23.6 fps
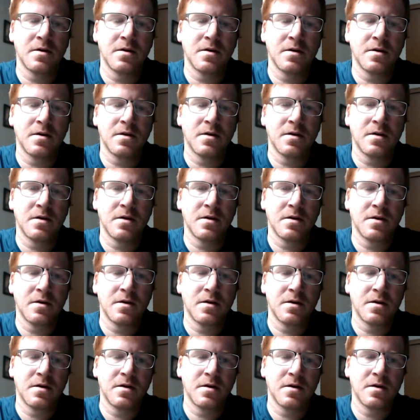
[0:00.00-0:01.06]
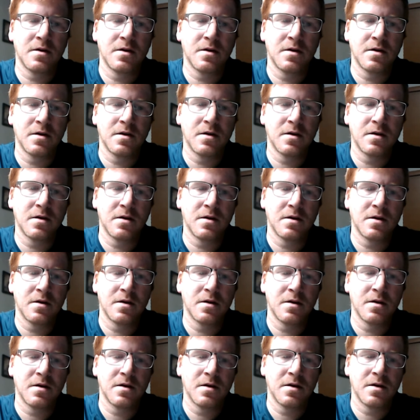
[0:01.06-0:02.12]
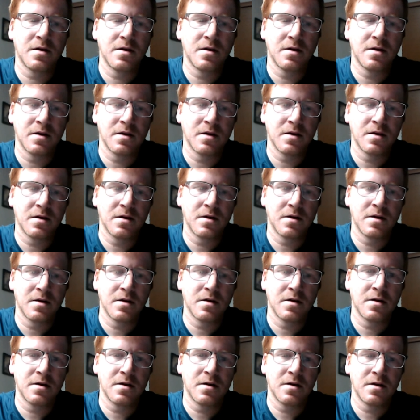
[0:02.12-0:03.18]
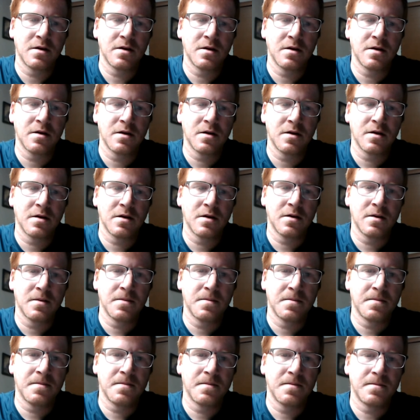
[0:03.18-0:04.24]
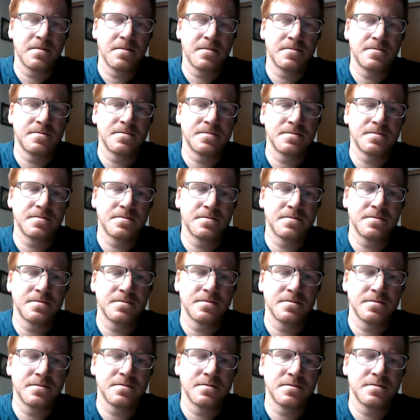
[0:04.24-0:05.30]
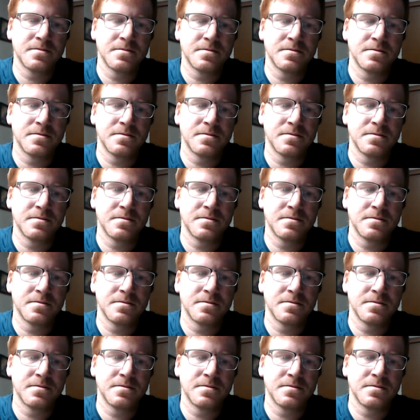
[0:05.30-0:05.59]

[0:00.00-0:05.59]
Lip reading: The person shown says nothing.